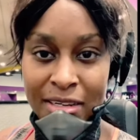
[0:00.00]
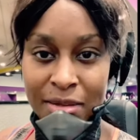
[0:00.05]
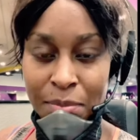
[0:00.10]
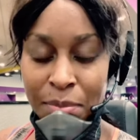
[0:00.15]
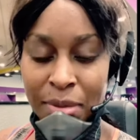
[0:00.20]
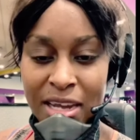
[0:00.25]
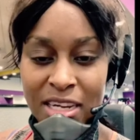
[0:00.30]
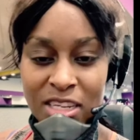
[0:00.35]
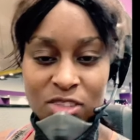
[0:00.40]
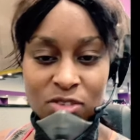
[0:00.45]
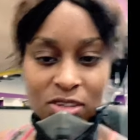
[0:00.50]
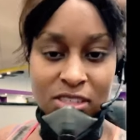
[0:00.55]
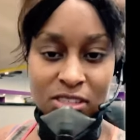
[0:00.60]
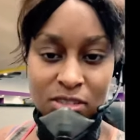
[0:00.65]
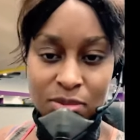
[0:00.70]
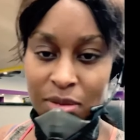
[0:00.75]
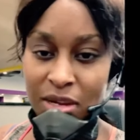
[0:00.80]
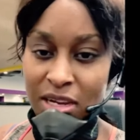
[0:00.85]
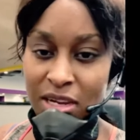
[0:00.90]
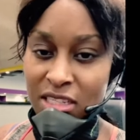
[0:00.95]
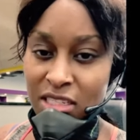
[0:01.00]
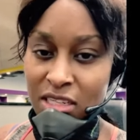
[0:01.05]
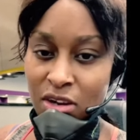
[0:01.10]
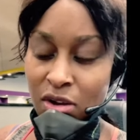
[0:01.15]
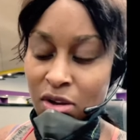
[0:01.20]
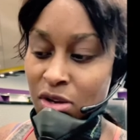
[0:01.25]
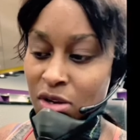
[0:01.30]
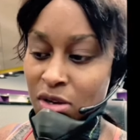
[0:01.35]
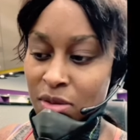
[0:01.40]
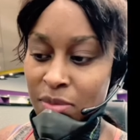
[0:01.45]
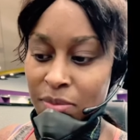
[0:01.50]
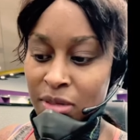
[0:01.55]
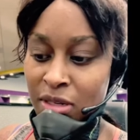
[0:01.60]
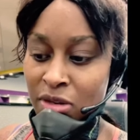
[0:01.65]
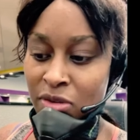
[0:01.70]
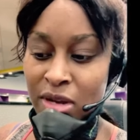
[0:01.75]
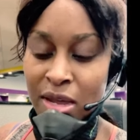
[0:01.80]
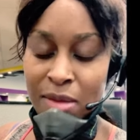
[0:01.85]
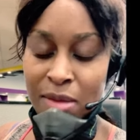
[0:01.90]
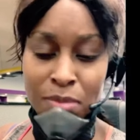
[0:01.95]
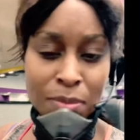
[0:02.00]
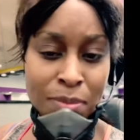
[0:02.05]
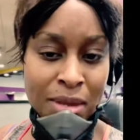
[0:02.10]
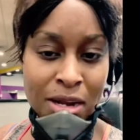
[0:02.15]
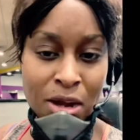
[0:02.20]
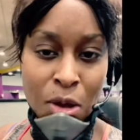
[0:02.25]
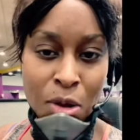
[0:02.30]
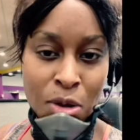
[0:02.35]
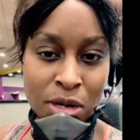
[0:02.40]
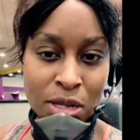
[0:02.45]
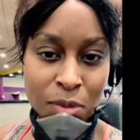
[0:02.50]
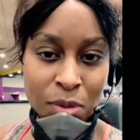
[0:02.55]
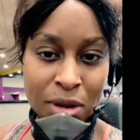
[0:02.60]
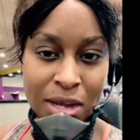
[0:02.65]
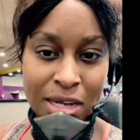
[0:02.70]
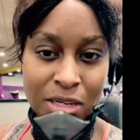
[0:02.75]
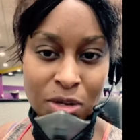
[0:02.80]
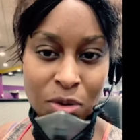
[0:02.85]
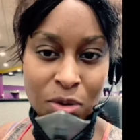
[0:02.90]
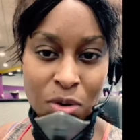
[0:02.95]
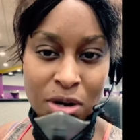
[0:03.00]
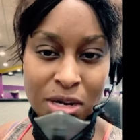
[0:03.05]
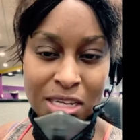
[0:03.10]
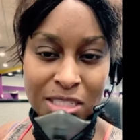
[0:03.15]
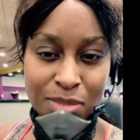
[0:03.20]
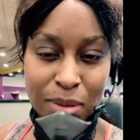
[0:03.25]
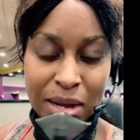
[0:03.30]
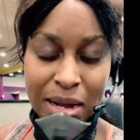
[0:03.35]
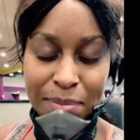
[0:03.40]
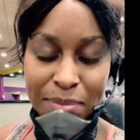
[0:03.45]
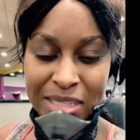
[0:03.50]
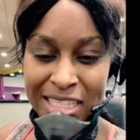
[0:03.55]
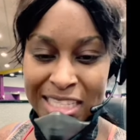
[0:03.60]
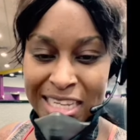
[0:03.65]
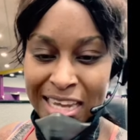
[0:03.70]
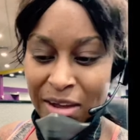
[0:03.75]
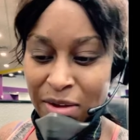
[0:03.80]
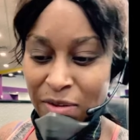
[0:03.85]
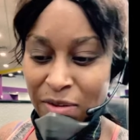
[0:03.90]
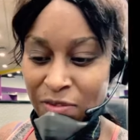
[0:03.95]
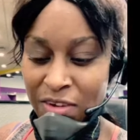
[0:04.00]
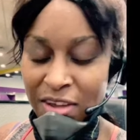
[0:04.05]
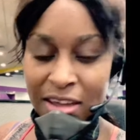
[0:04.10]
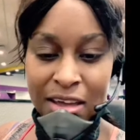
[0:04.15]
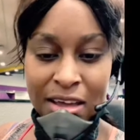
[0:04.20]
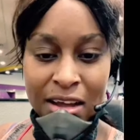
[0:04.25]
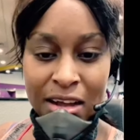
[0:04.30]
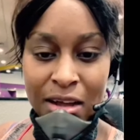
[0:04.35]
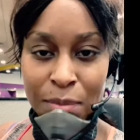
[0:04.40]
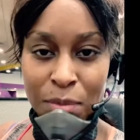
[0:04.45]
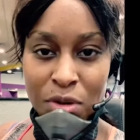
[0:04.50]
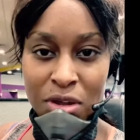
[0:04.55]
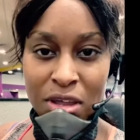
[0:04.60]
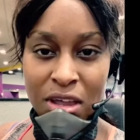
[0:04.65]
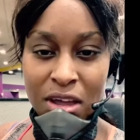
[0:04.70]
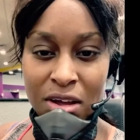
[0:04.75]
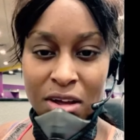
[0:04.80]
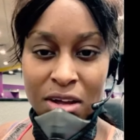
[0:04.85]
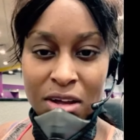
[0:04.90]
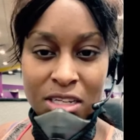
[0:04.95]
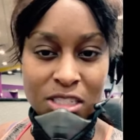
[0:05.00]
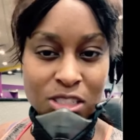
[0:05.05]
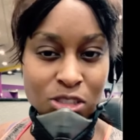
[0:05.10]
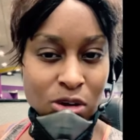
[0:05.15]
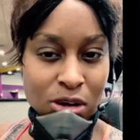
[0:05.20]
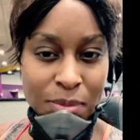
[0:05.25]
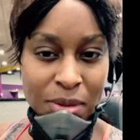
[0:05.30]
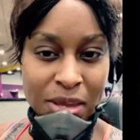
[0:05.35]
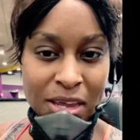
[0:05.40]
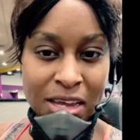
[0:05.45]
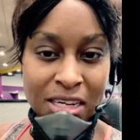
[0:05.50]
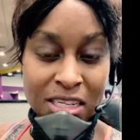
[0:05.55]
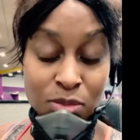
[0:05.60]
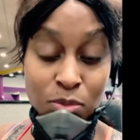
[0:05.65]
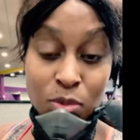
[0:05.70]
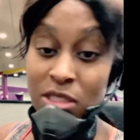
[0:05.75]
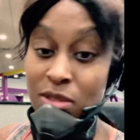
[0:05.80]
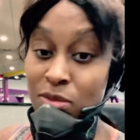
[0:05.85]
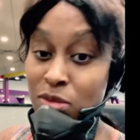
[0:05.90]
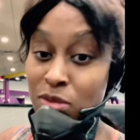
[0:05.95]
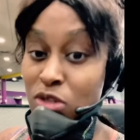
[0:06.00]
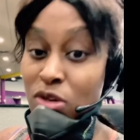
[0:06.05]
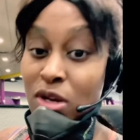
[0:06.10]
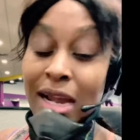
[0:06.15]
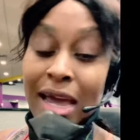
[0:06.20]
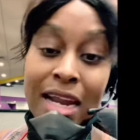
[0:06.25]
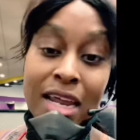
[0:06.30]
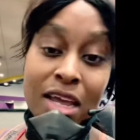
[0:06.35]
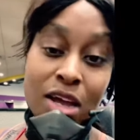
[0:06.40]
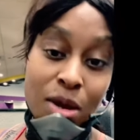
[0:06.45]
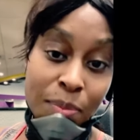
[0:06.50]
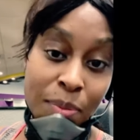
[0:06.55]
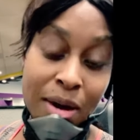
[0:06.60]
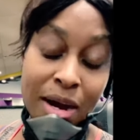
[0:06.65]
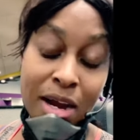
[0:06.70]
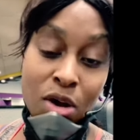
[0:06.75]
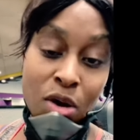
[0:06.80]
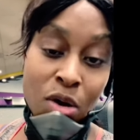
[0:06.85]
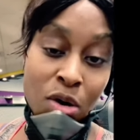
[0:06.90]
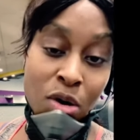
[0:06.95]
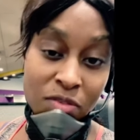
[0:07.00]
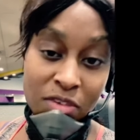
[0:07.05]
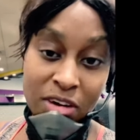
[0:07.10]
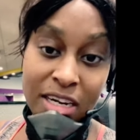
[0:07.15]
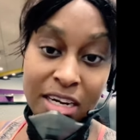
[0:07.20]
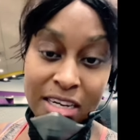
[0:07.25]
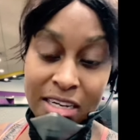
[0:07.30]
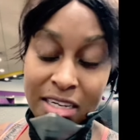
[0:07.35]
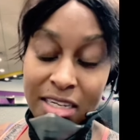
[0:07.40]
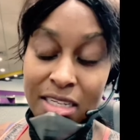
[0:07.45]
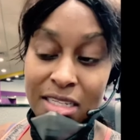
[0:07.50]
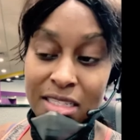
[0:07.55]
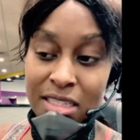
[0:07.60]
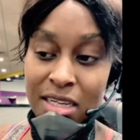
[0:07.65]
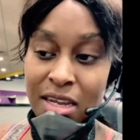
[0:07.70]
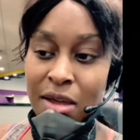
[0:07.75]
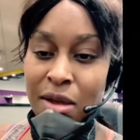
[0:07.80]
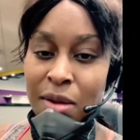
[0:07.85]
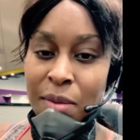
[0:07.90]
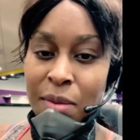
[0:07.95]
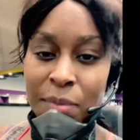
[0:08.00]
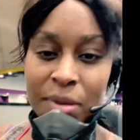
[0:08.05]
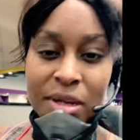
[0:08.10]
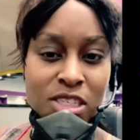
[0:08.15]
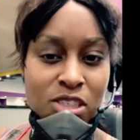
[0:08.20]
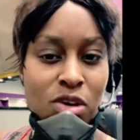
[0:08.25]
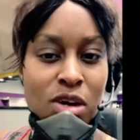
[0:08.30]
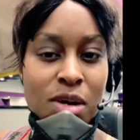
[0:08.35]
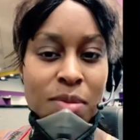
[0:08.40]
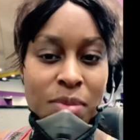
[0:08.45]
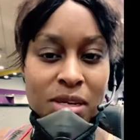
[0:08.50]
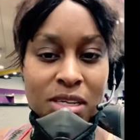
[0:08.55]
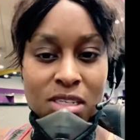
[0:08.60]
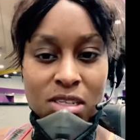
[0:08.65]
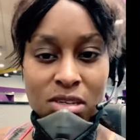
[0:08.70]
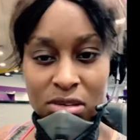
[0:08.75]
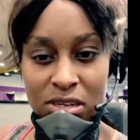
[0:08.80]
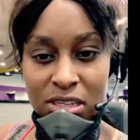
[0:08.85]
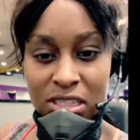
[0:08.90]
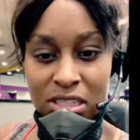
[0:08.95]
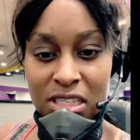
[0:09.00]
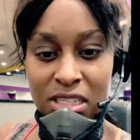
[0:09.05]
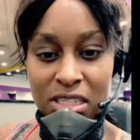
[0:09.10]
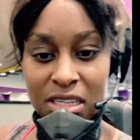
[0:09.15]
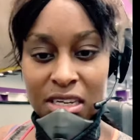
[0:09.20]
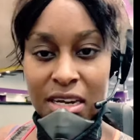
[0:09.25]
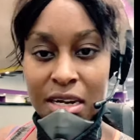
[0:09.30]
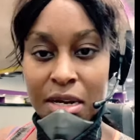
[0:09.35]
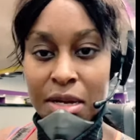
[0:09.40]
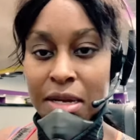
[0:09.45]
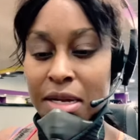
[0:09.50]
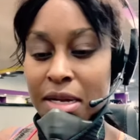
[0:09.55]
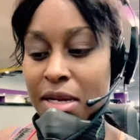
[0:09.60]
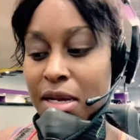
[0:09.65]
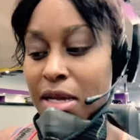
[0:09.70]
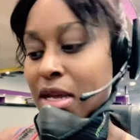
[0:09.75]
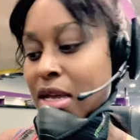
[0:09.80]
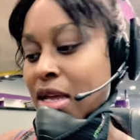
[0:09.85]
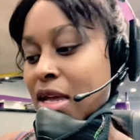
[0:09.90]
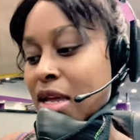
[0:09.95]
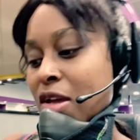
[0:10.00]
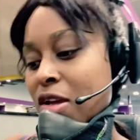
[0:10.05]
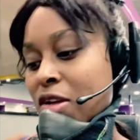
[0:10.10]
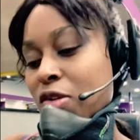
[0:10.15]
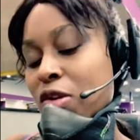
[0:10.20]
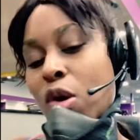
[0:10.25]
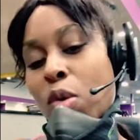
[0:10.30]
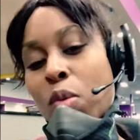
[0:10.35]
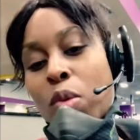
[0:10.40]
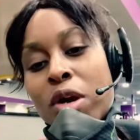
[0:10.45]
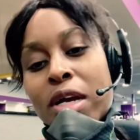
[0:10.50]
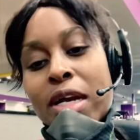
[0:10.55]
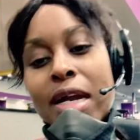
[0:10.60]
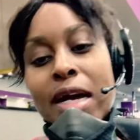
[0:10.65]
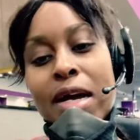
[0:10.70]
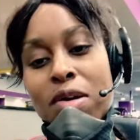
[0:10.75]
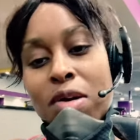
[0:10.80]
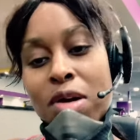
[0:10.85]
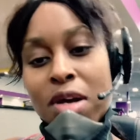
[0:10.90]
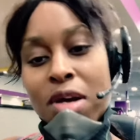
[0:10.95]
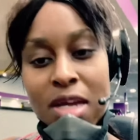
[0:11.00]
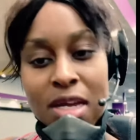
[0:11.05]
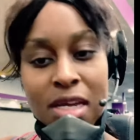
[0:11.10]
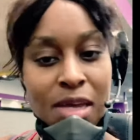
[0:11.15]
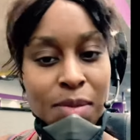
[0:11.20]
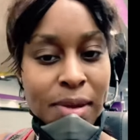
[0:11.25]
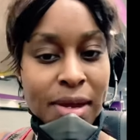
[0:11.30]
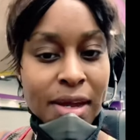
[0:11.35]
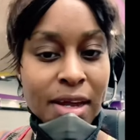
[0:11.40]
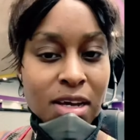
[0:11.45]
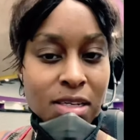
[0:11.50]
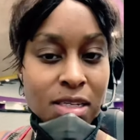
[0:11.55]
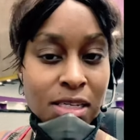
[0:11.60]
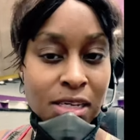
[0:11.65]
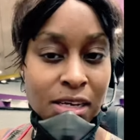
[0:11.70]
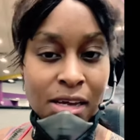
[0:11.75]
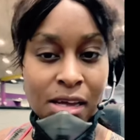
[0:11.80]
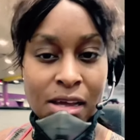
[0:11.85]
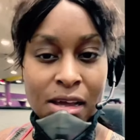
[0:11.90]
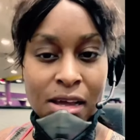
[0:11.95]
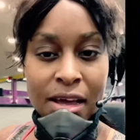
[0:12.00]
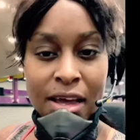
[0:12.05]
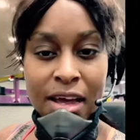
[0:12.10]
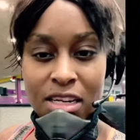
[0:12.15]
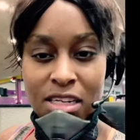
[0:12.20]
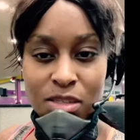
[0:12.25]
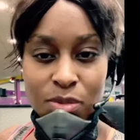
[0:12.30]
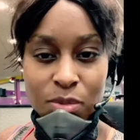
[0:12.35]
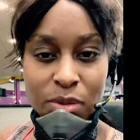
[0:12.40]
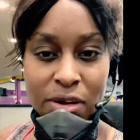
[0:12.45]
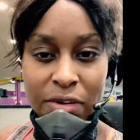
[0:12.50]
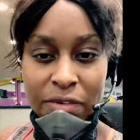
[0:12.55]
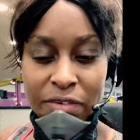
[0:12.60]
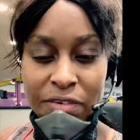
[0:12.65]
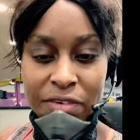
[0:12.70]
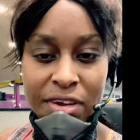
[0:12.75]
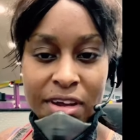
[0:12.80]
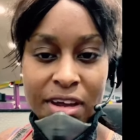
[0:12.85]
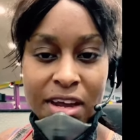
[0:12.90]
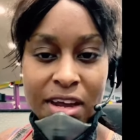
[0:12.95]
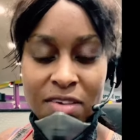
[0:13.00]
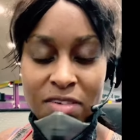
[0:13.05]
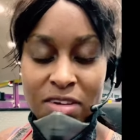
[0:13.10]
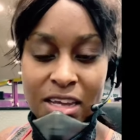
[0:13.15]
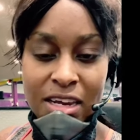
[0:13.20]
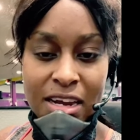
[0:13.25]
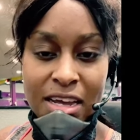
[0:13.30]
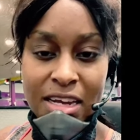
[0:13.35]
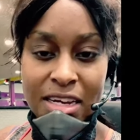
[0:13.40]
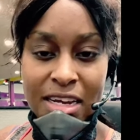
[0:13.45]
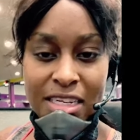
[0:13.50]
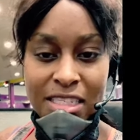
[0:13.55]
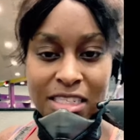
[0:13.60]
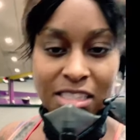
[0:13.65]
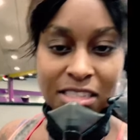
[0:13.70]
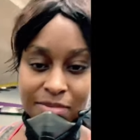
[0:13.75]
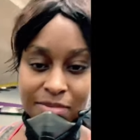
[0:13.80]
Body transformation, y'all. Don't let me be the only one doing this by myself. Come on, y'all, join me in this, which I'm sure a lot of y'all probably already is. But join me, join a sister in you know, working out, keeping healthy, health as well, everything of that nature.